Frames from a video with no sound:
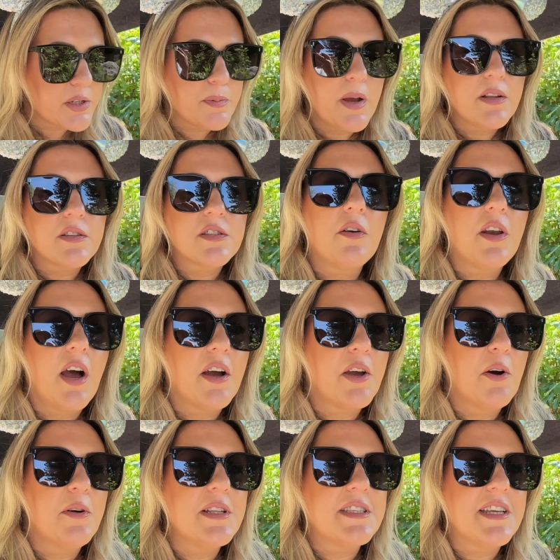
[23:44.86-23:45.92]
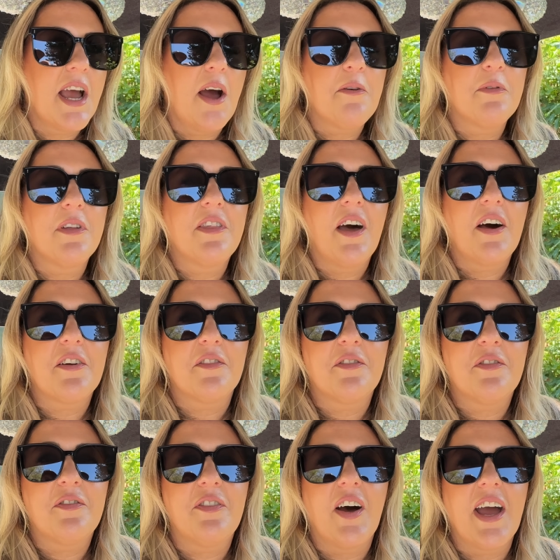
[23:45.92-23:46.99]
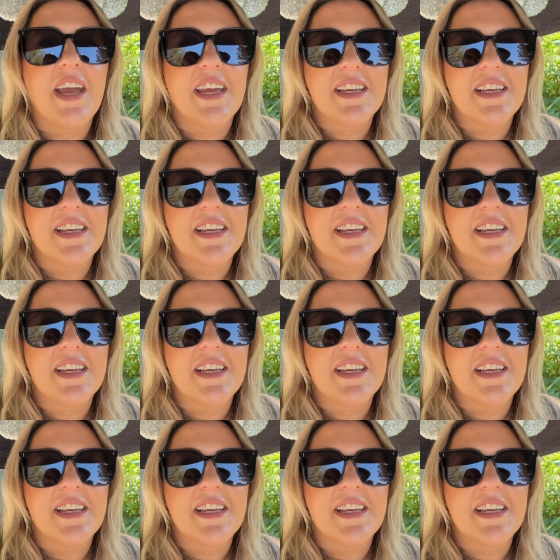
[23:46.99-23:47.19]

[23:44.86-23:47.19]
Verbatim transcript: Mountain's not going down without a fight.